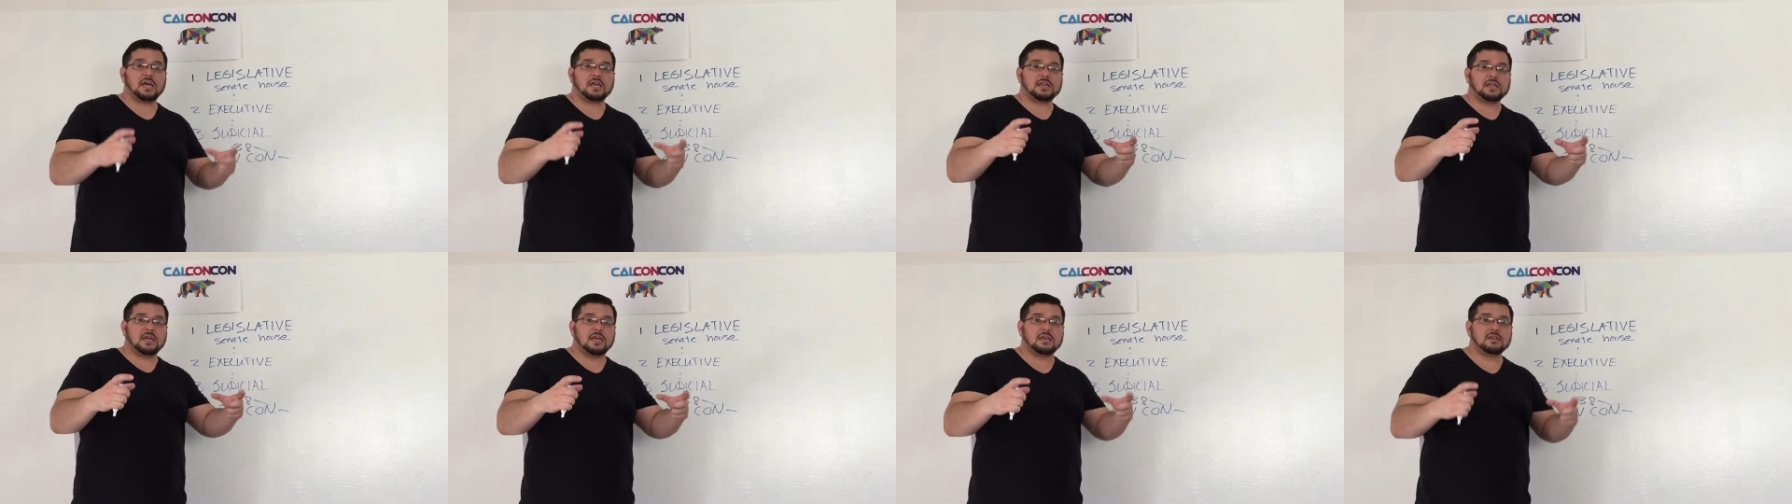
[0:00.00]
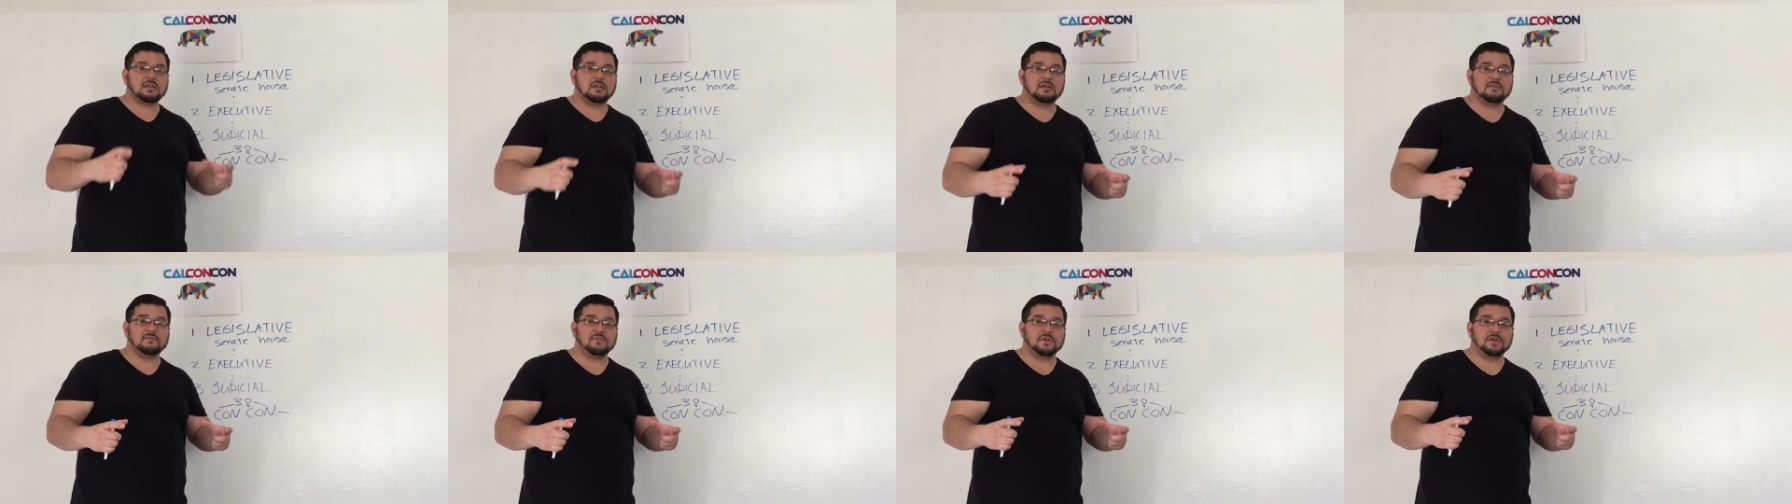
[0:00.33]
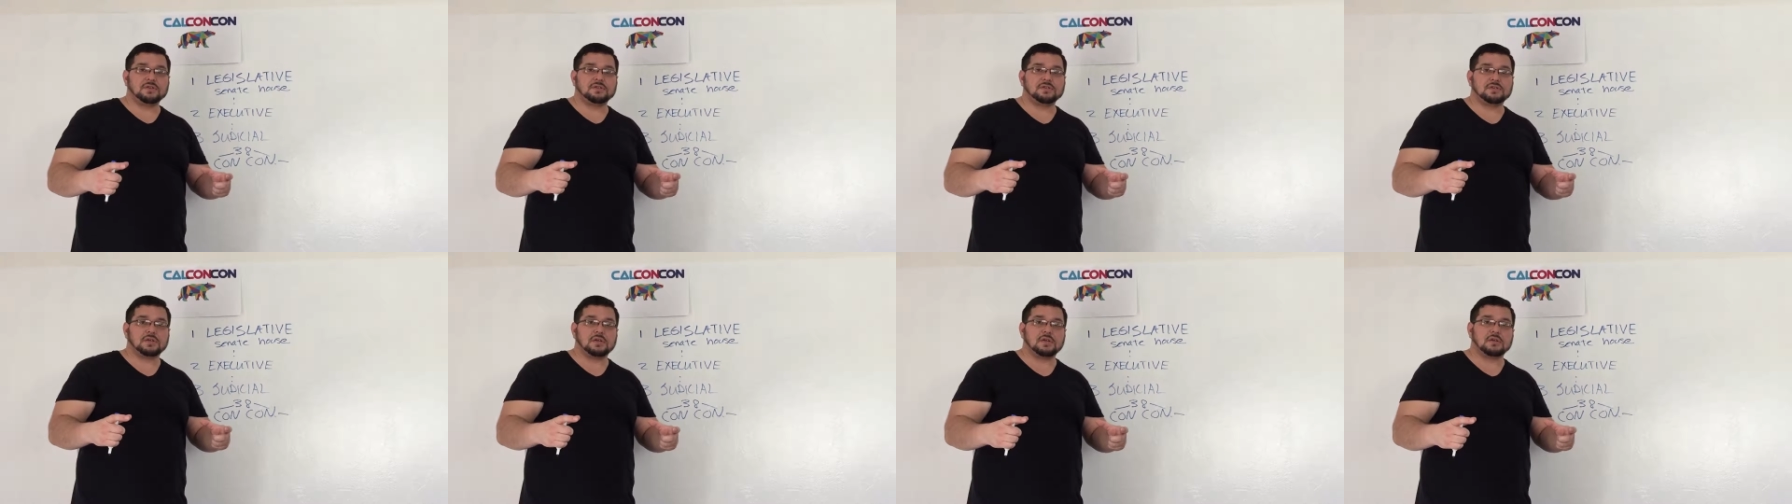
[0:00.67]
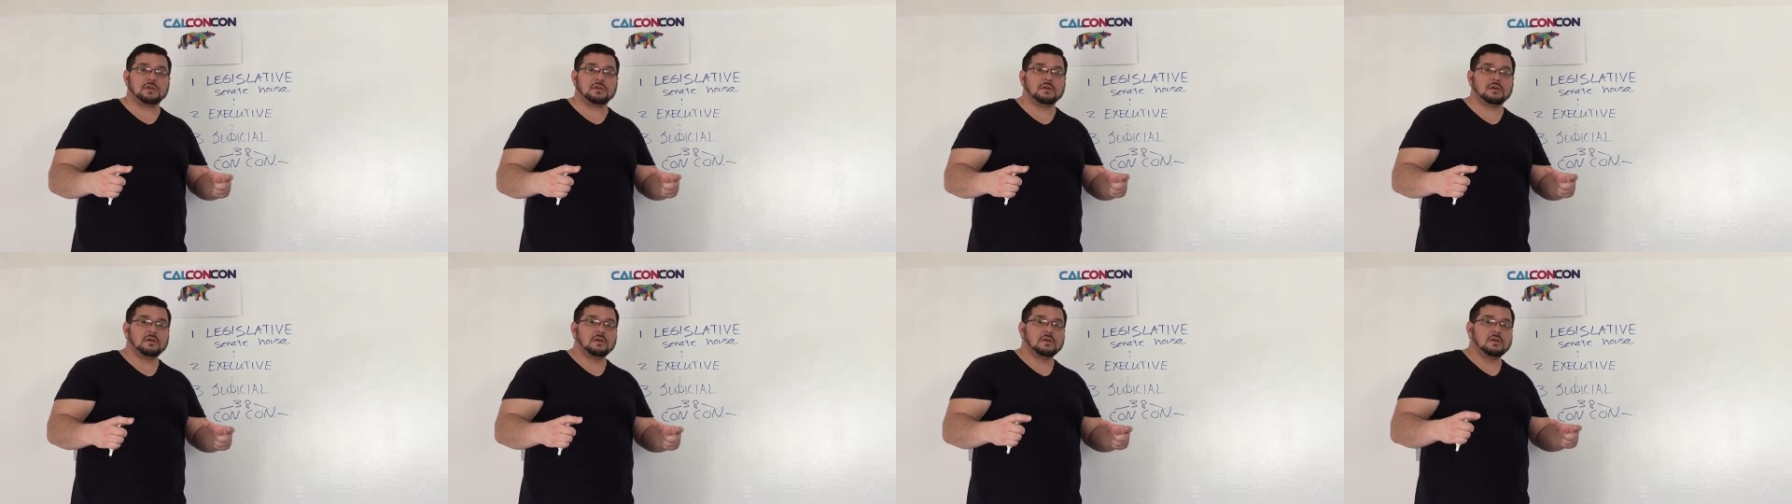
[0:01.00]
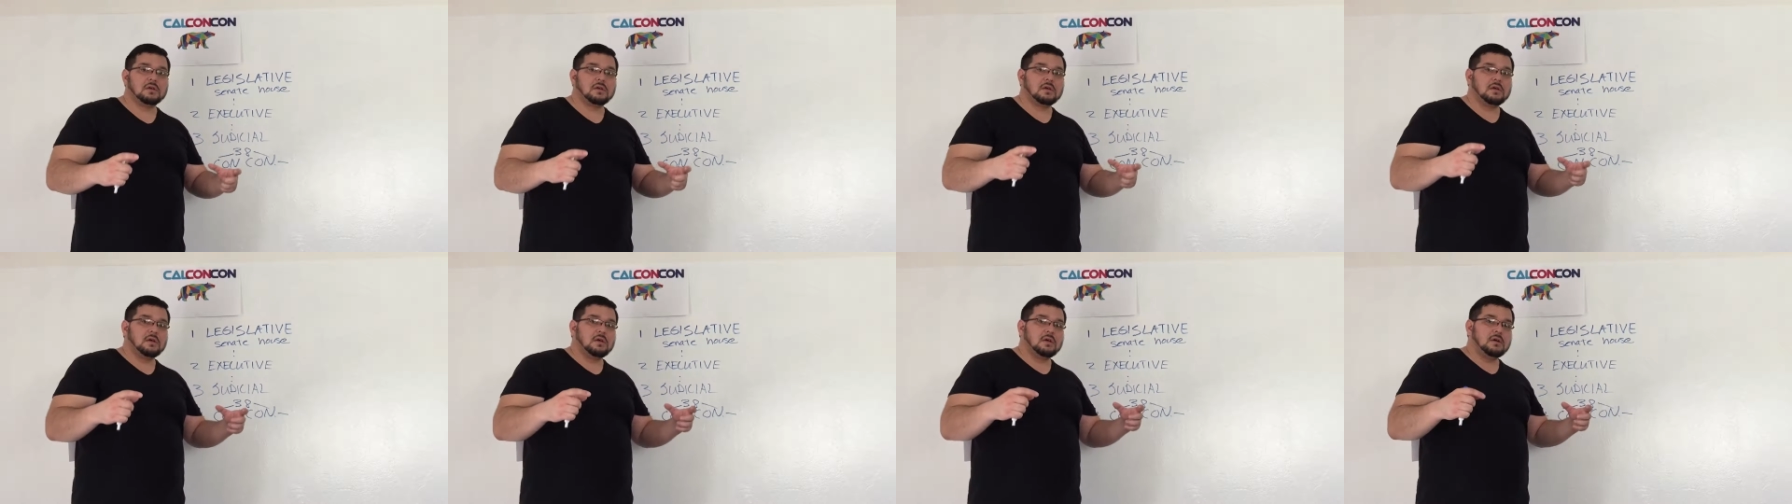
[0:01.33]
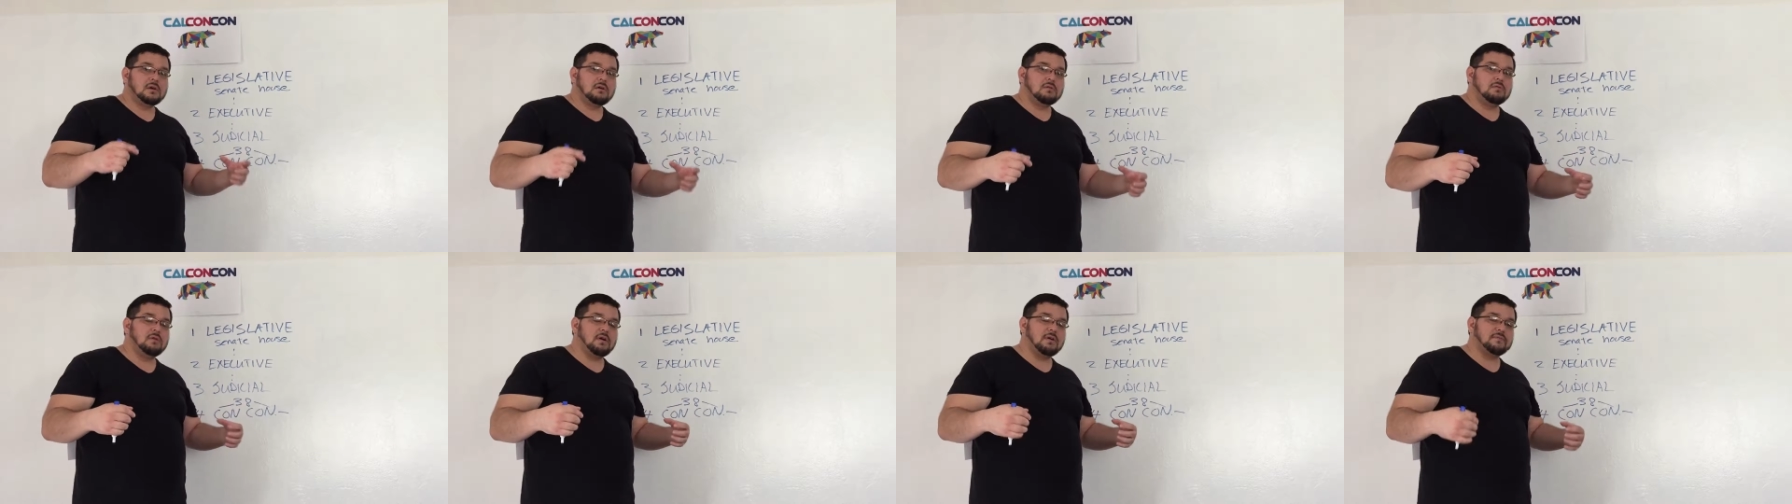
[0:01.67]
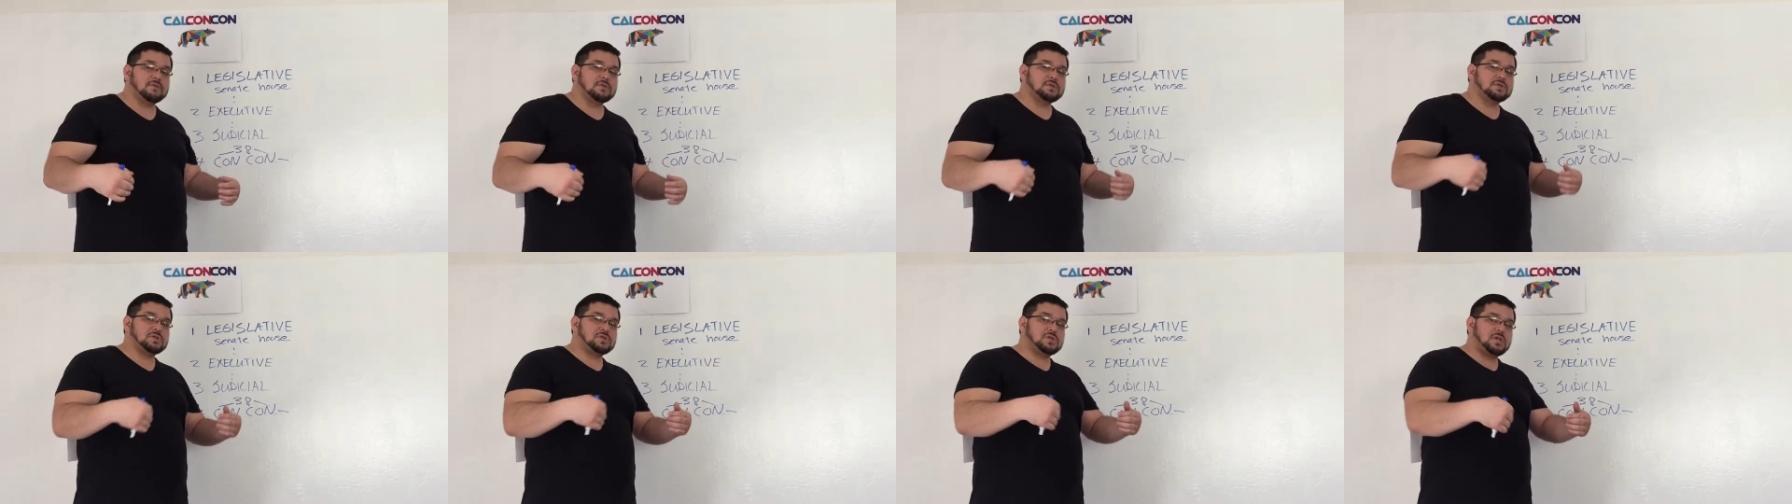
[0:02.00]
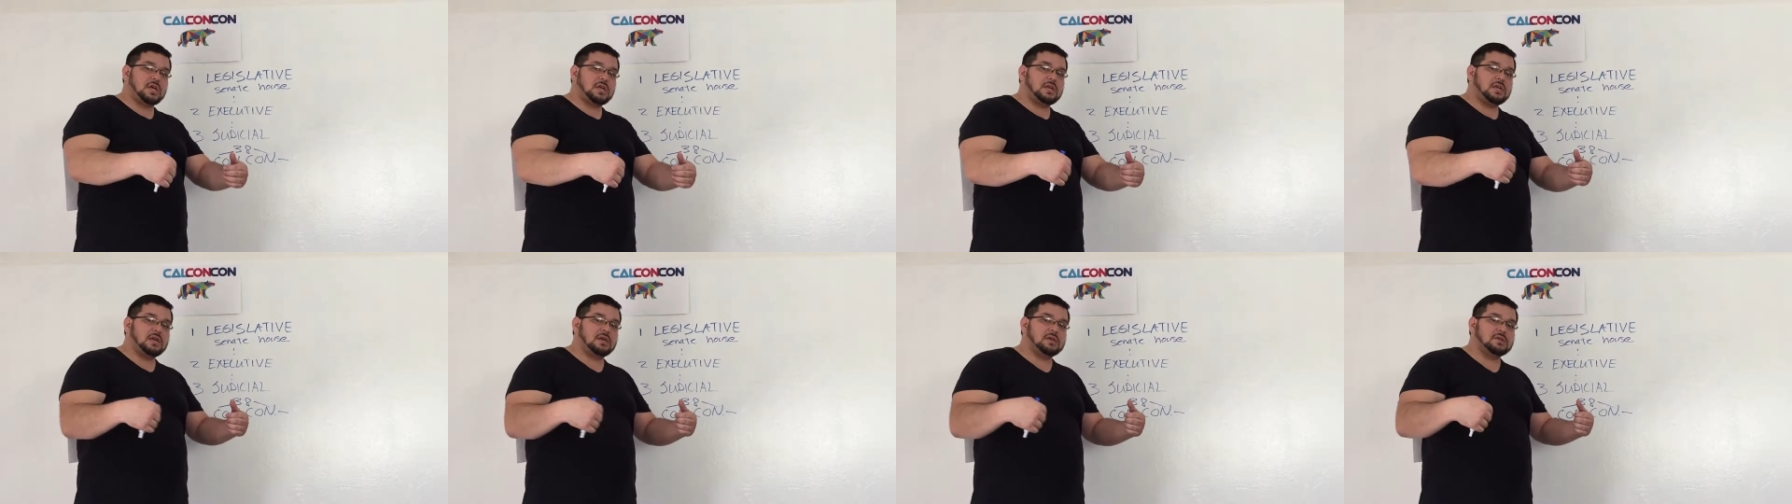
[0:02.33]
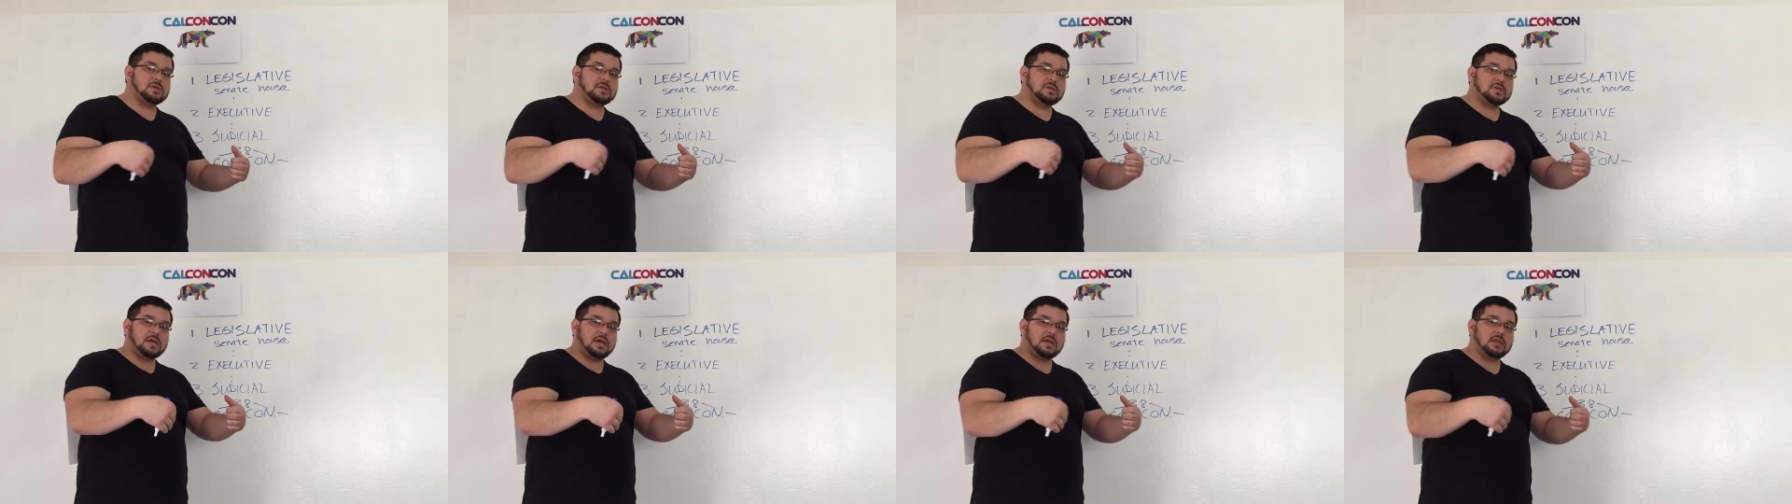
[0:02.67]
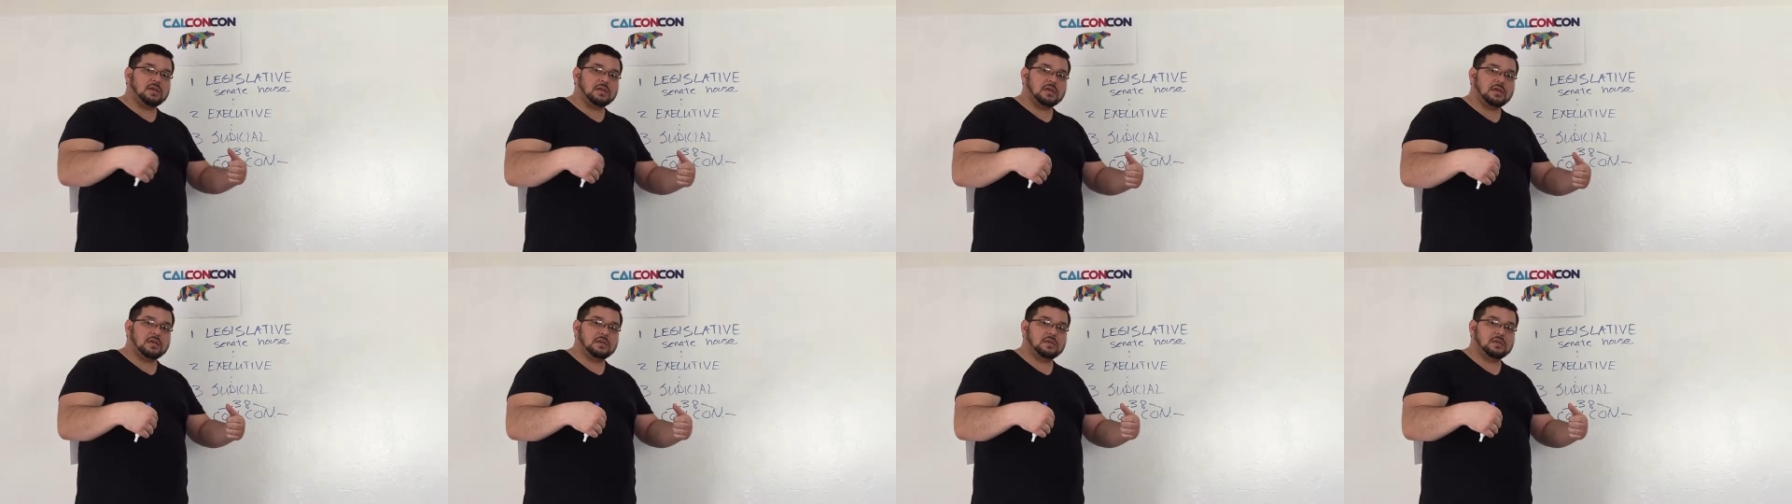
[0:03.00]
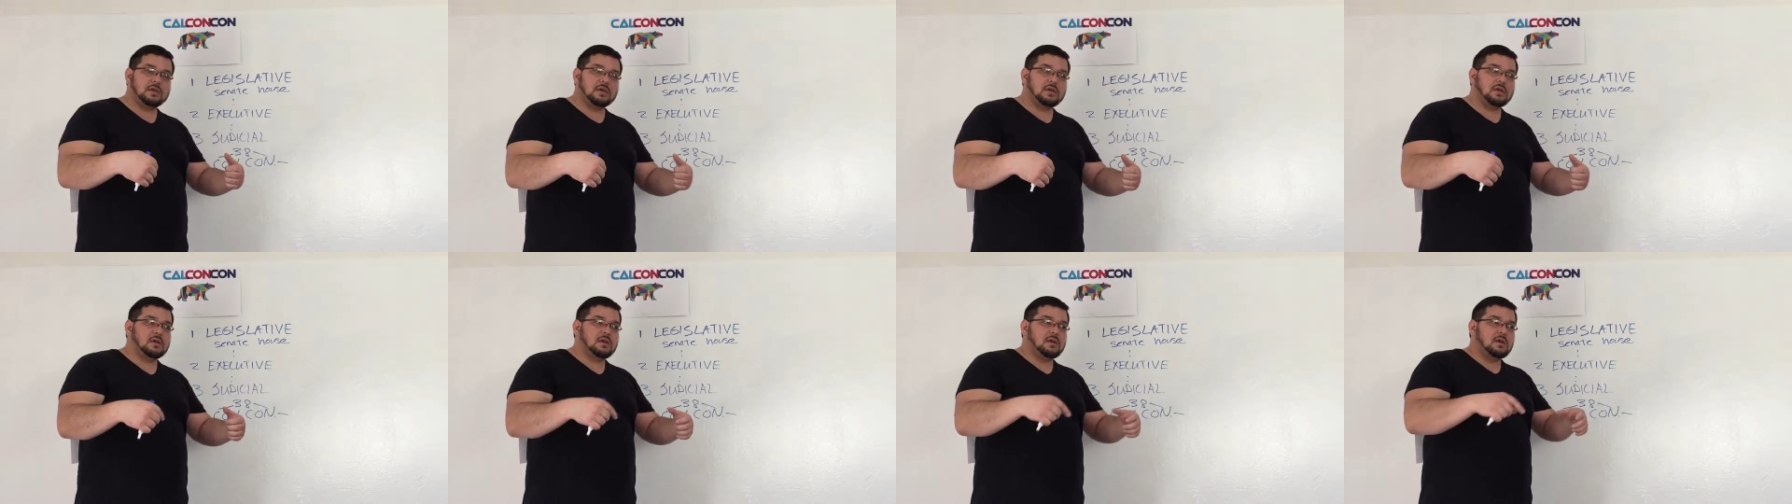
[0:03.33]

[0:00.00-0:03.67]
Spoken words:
At that convention, whoever's sent as a delegate,